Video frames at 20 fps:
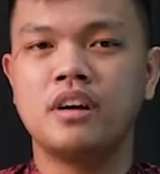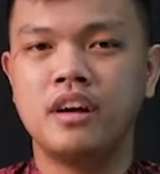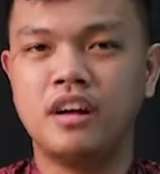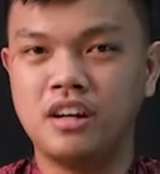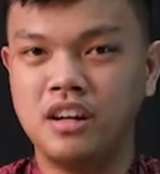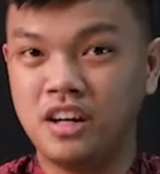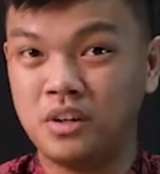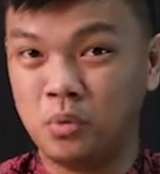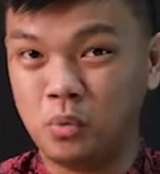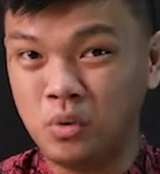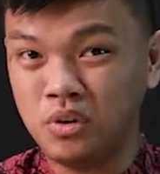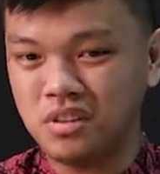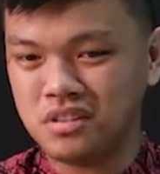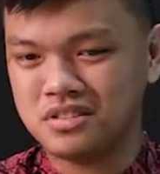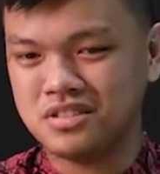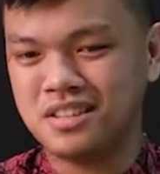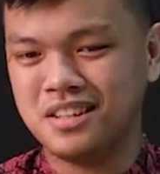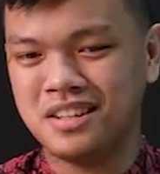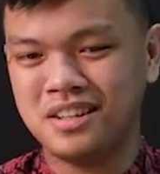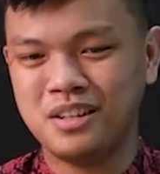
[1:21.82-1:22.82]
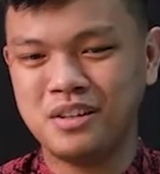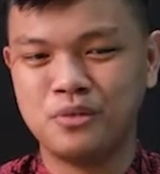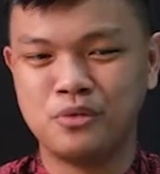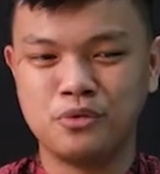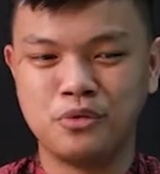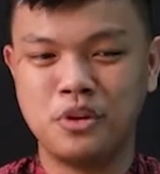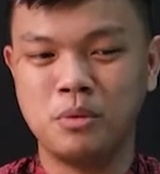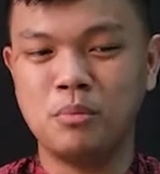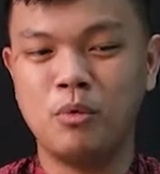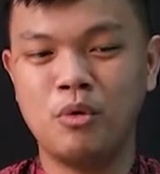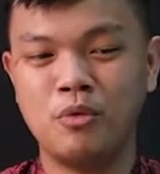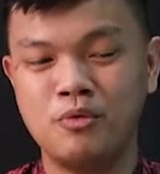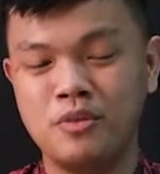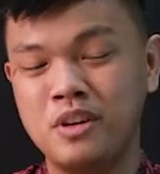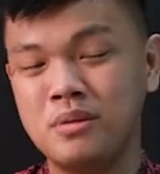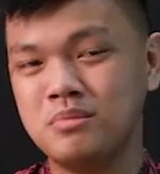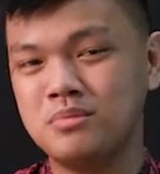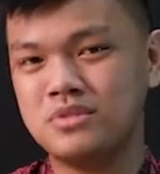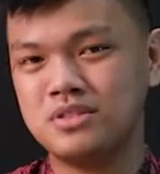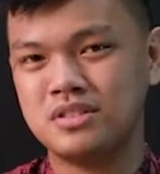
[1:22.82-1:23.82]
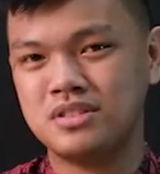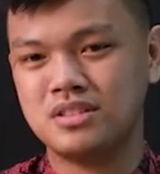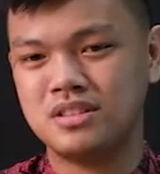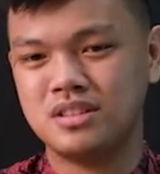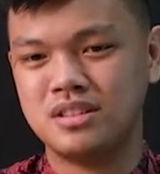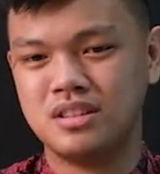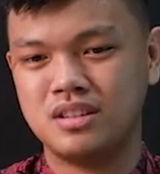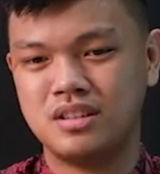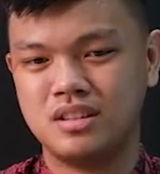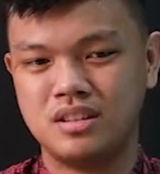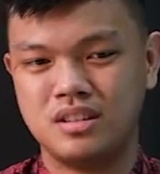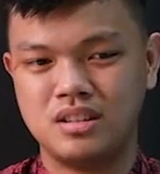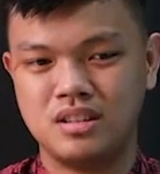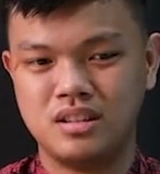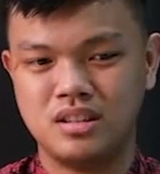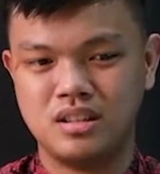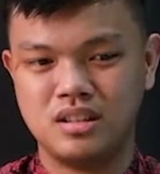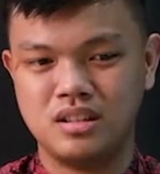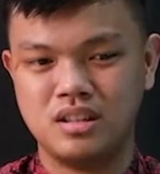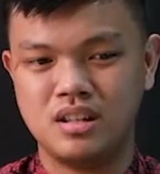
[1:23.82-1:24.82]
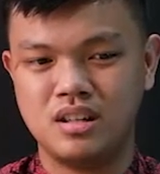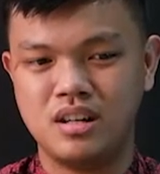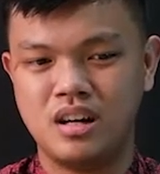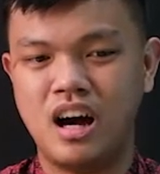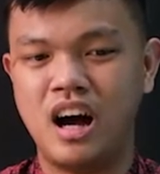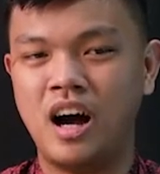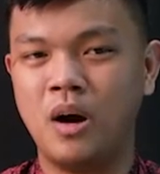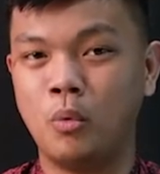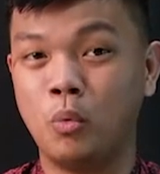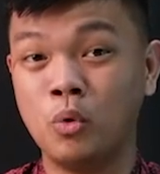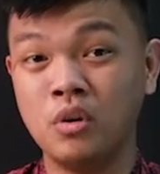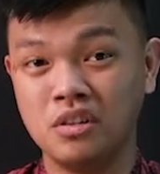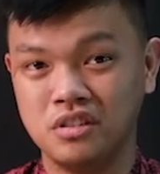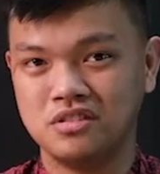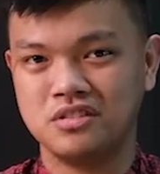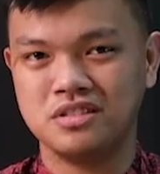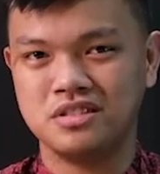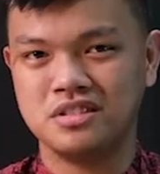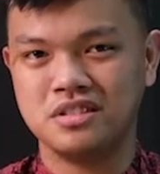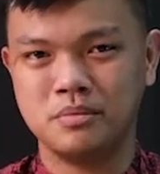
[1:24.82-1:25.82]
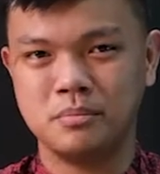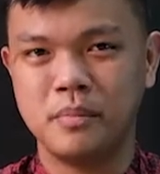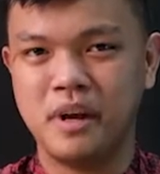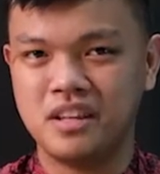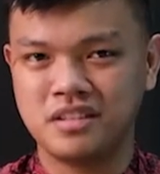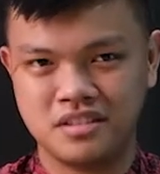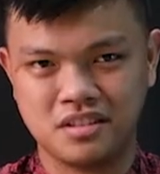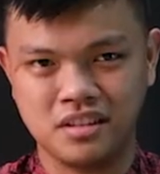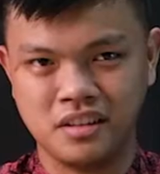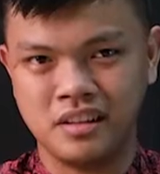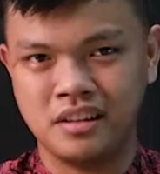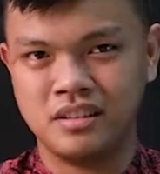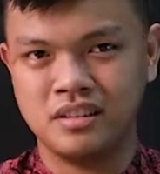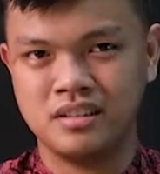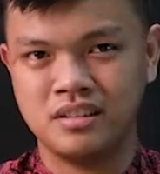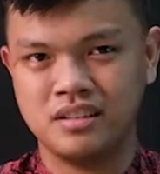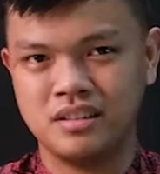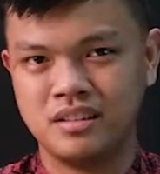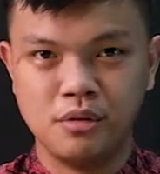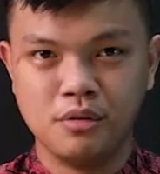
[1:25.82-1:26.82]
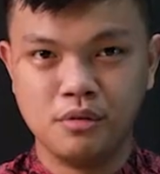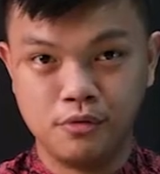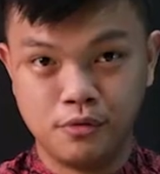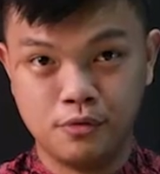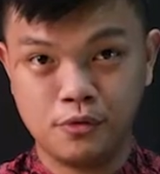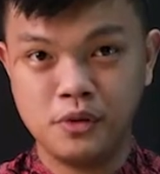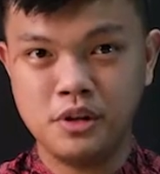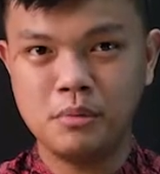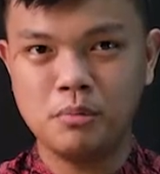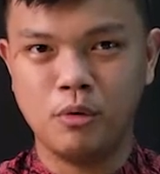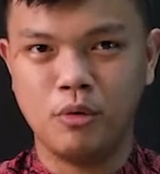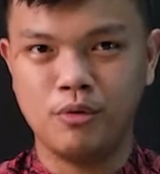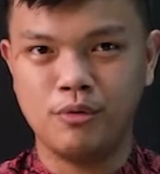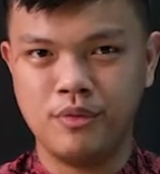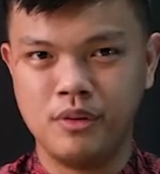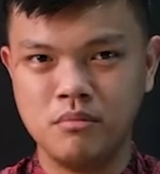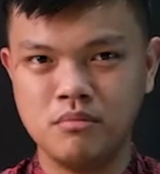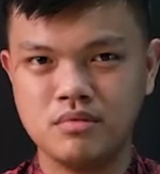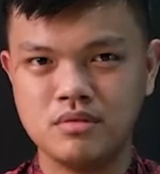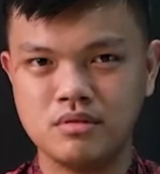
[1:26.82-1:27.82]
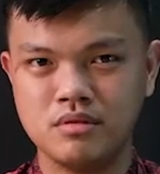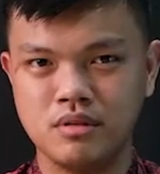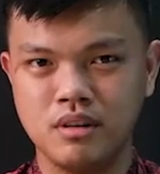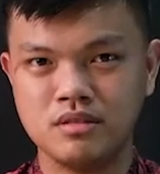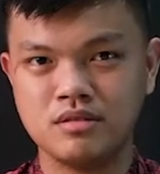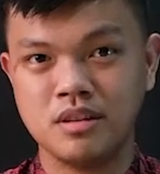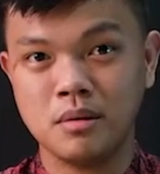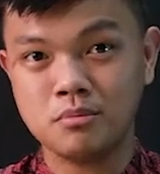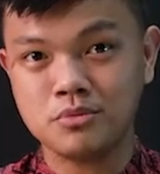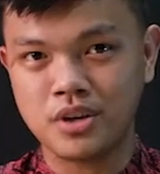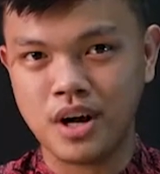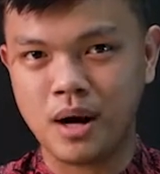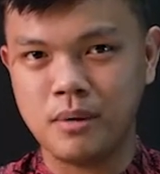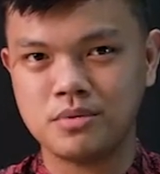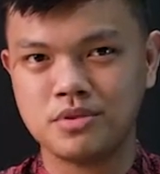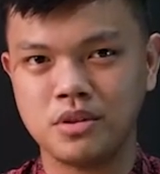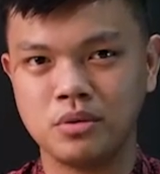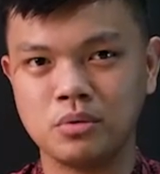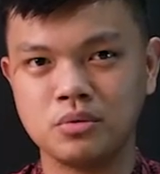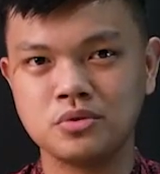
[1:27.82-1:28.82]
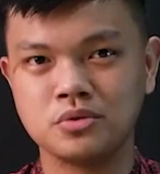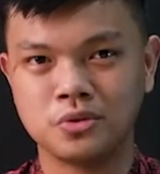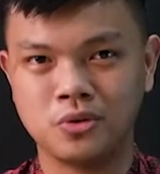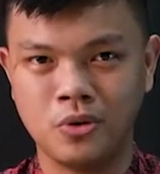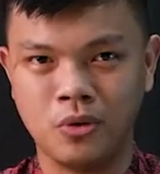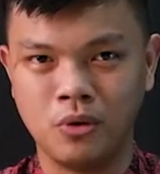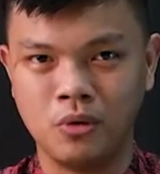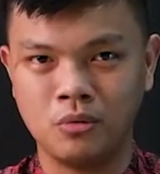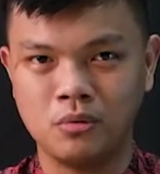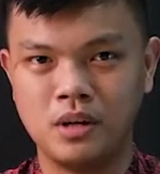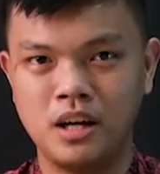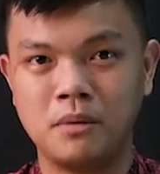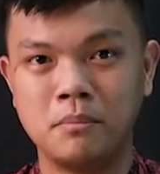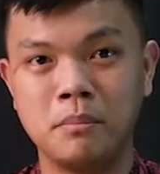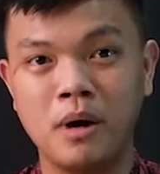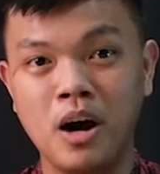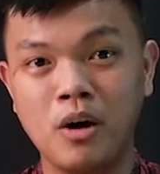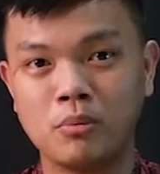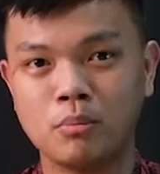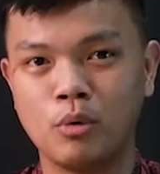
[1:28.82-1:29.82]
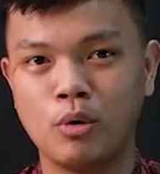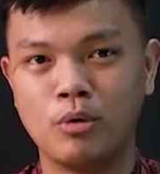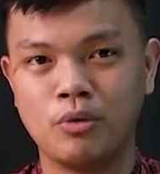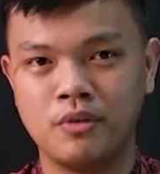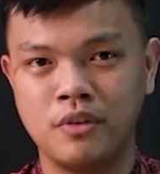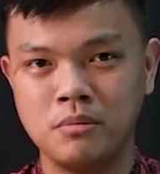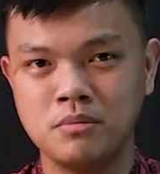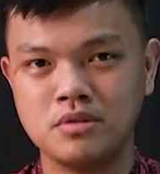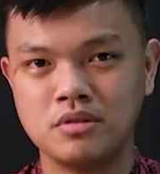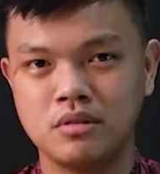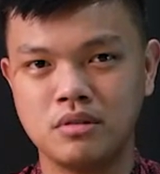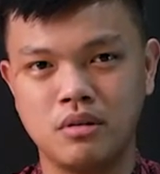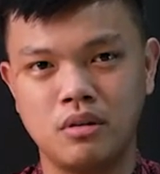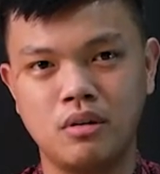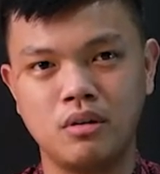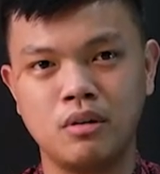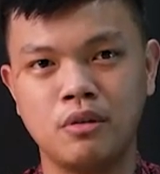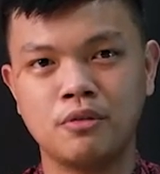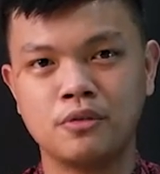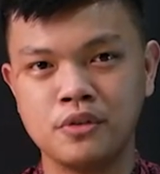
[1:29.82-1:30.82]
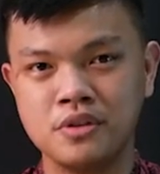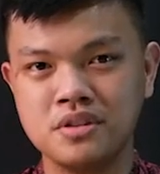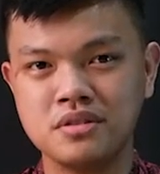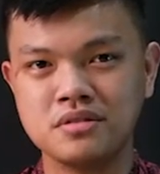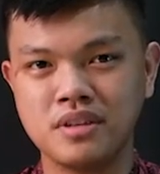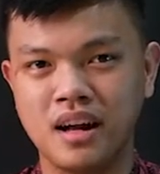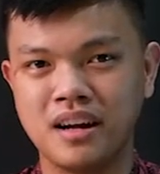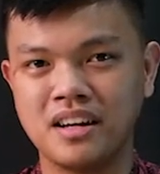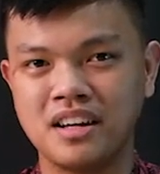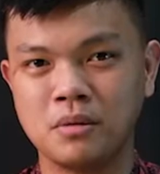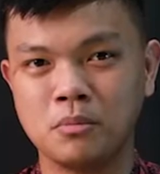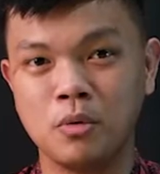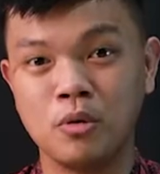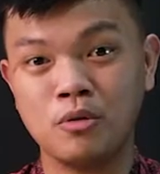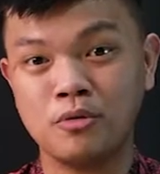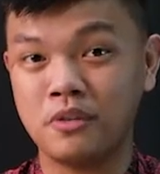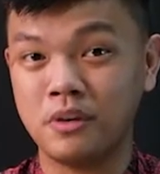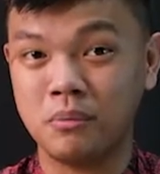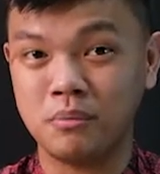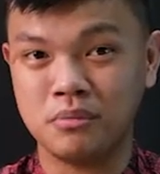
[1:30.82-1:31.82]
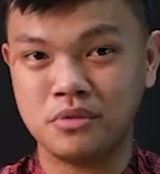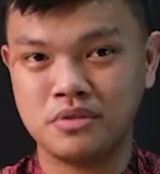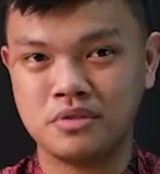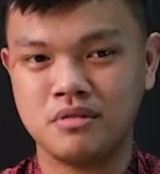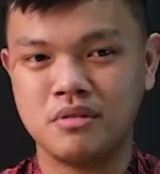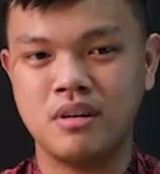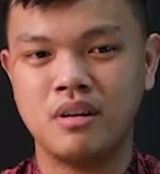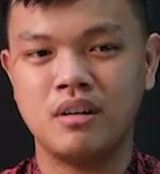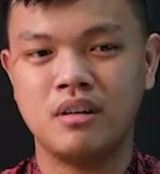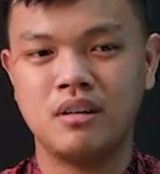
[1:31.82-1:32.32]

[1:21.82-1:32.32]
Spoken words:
In other words, free morphemes are words, basically. Free morphemes are sometimes also called unbound morphemes or freestanding morphemes.